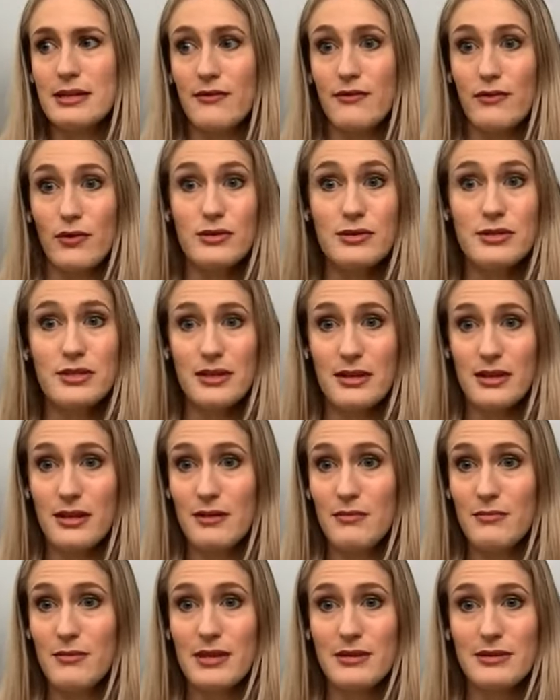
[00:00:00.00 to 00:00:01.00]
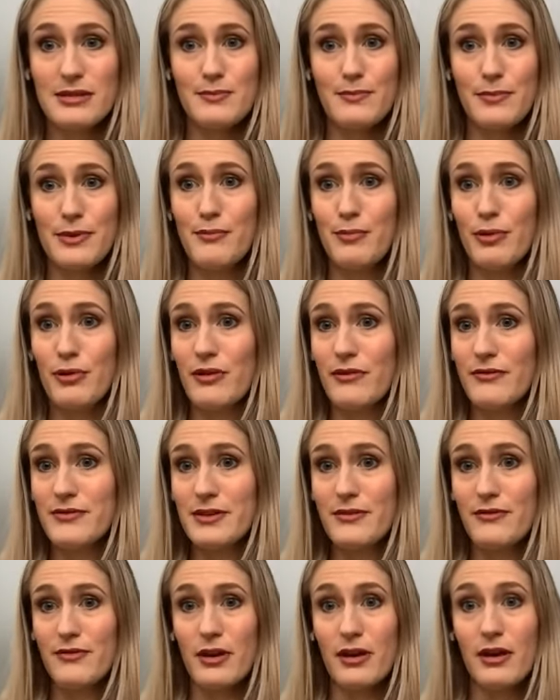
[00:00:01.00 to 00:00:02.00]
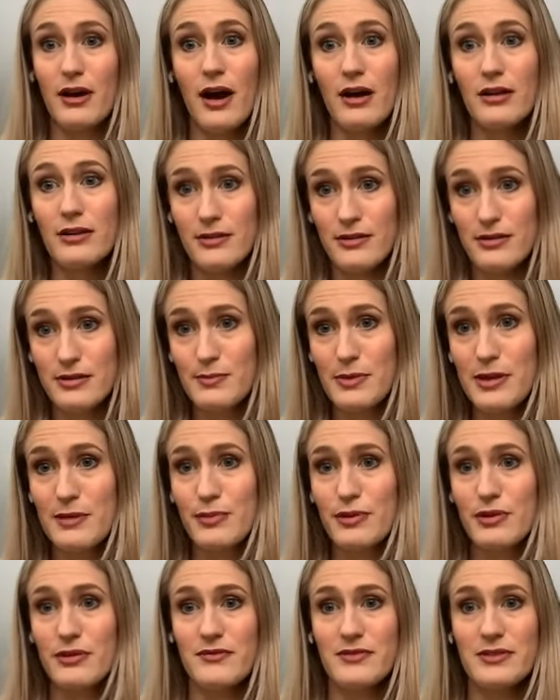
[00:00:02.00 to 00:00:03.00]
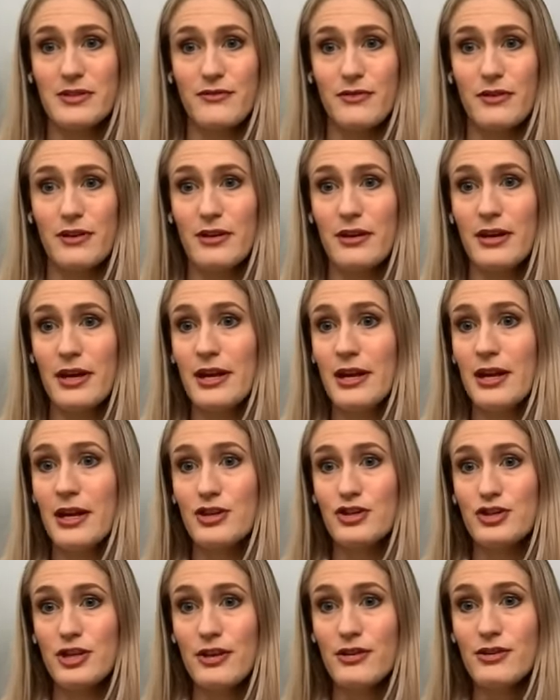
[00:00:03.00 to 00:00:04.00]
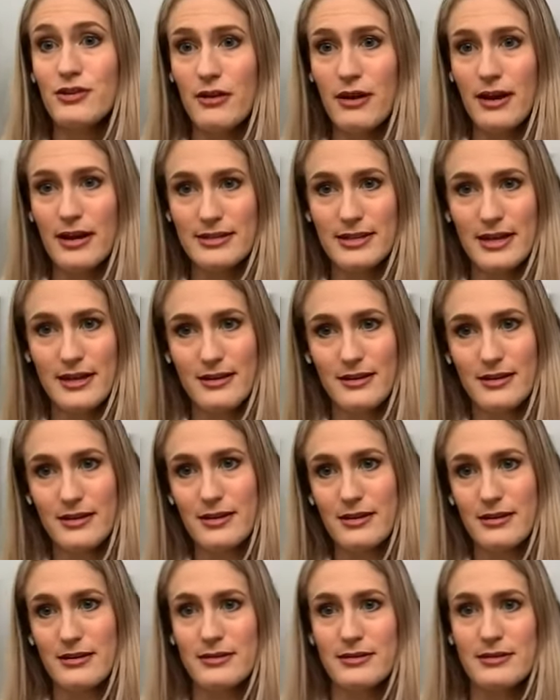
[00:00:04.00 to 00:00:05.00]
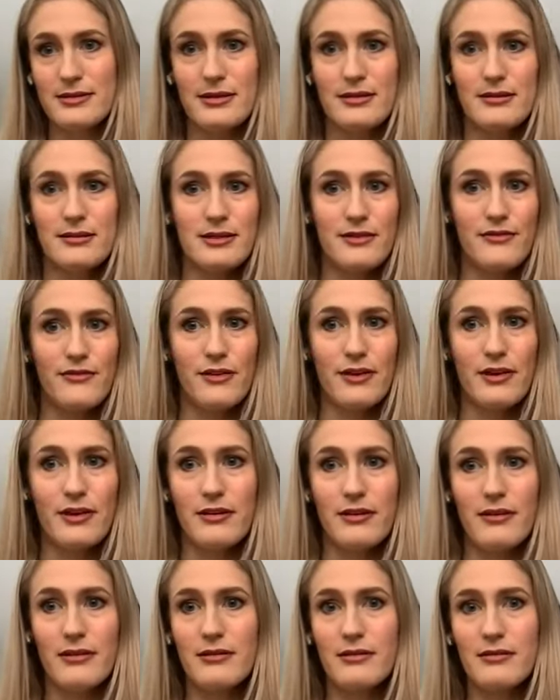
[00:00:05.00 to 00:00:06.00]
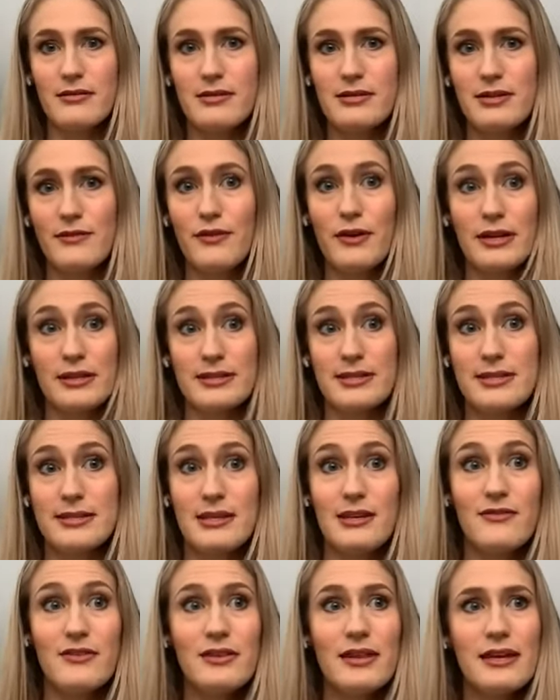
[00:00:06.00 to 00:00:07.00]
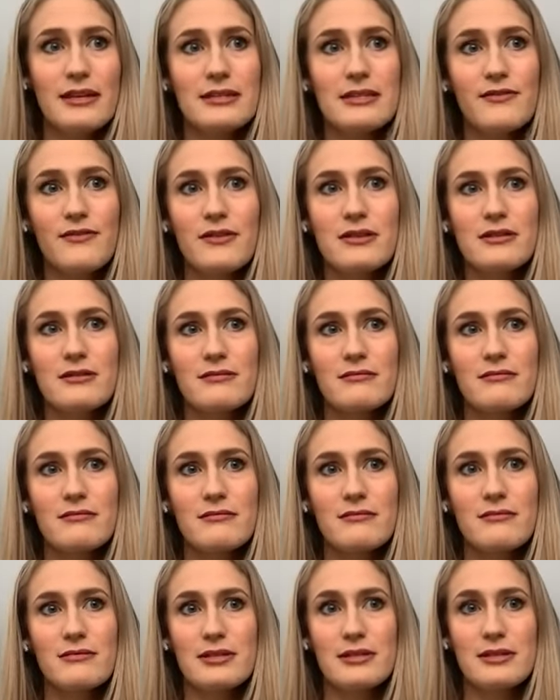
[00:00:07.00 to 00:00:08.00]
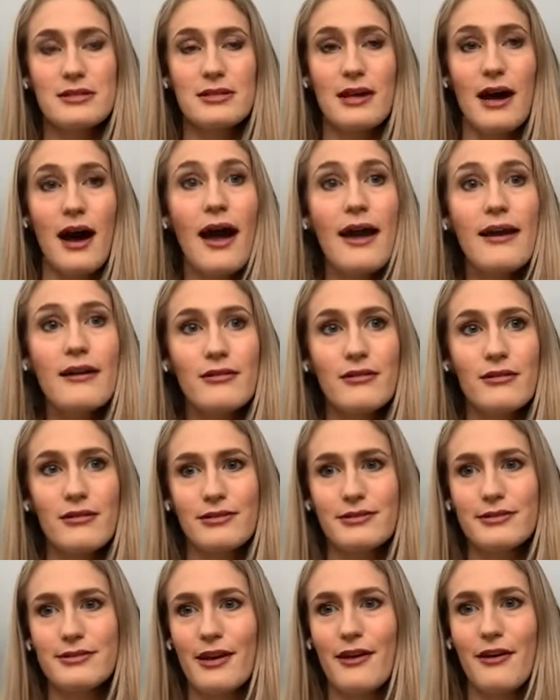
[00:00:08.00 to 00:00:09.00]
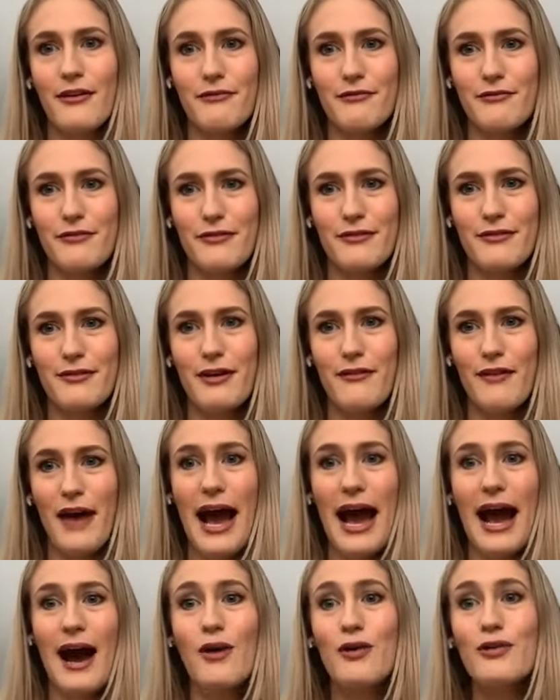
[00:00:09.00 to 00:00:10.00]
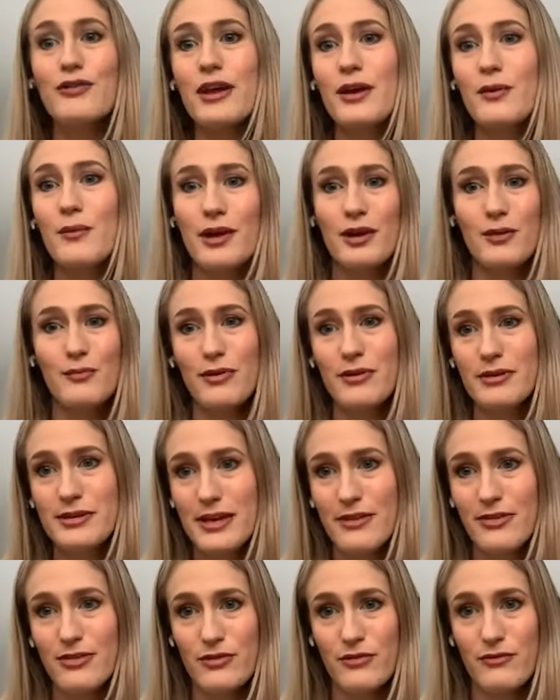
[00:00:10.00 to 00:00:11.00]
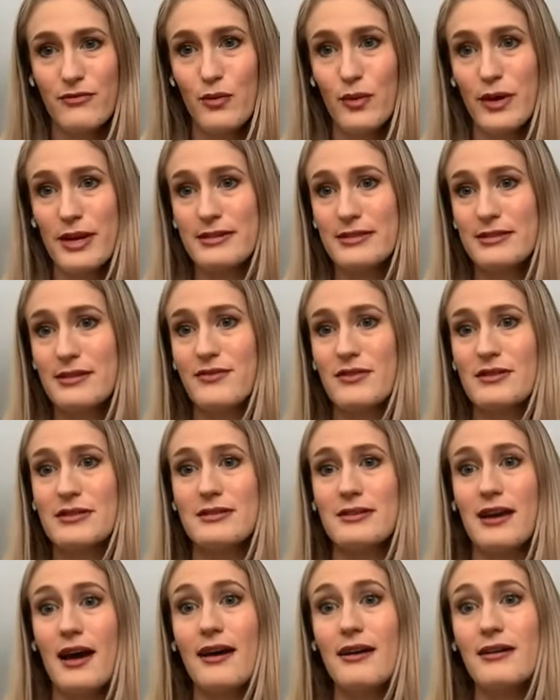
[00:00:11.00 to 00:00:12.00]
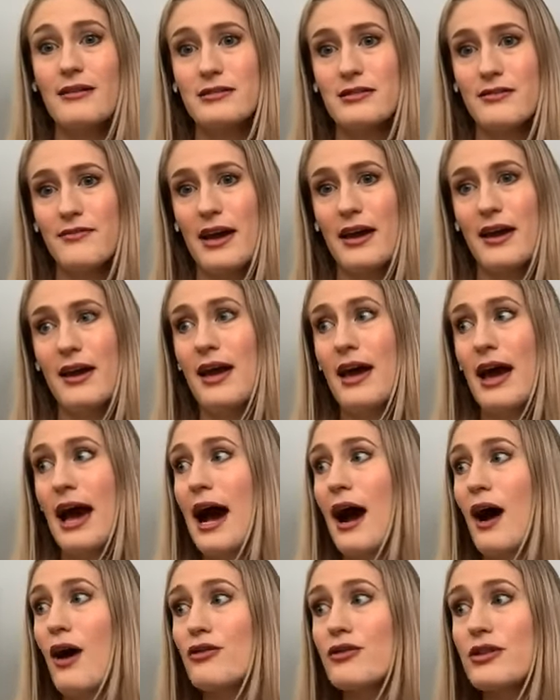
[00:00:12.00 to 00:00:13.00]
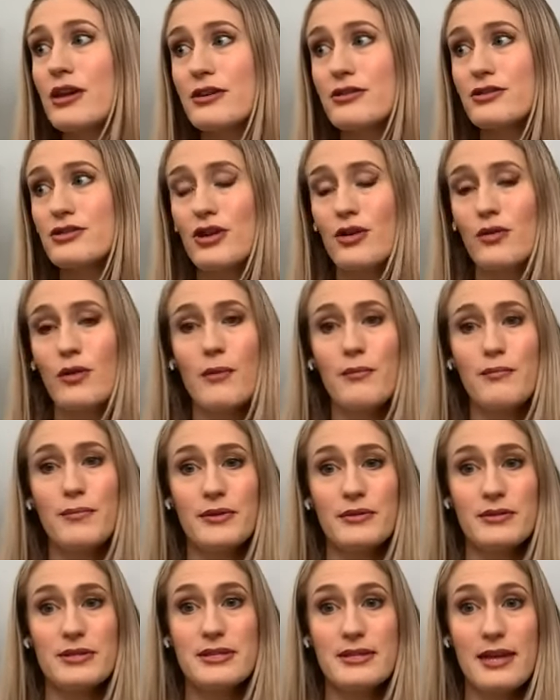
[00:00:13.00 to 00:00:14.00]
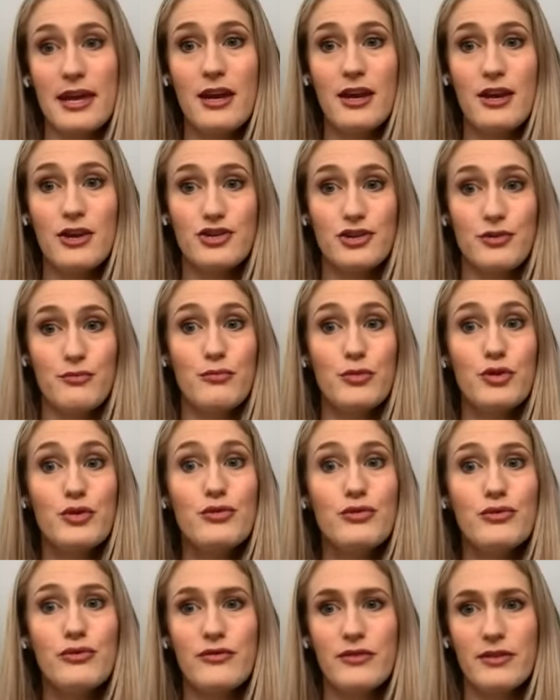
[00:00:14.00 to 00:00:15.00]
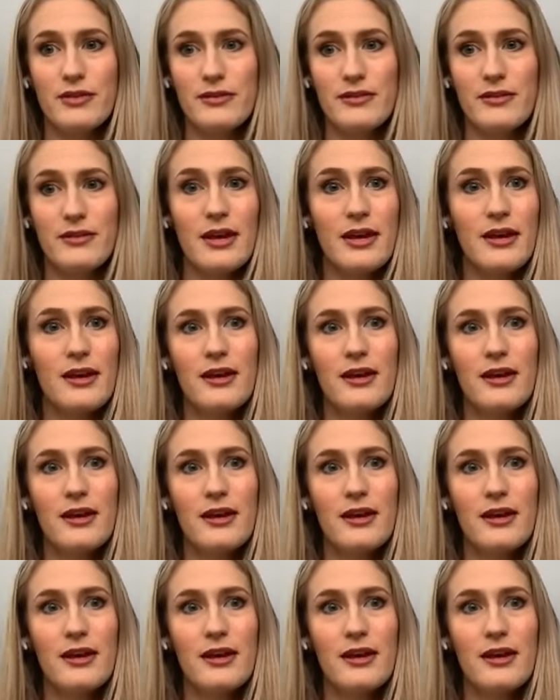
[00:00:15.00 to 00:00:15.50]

diversity, it means people of different colors, people of different gender identities, different even like different styles of how they want to present their voice, different styles of how they show up on stage and move and